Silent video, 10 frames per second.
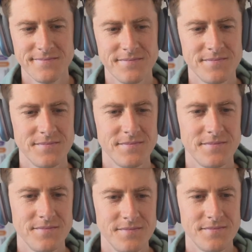
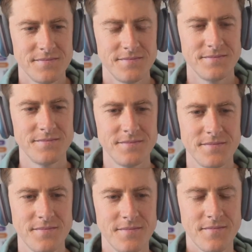
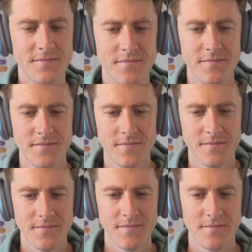
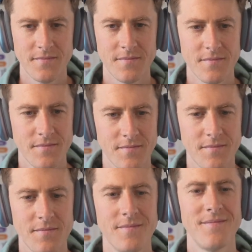
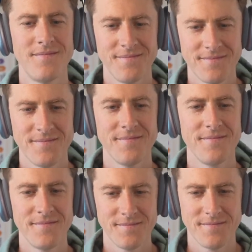
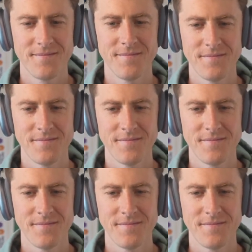(not speaking)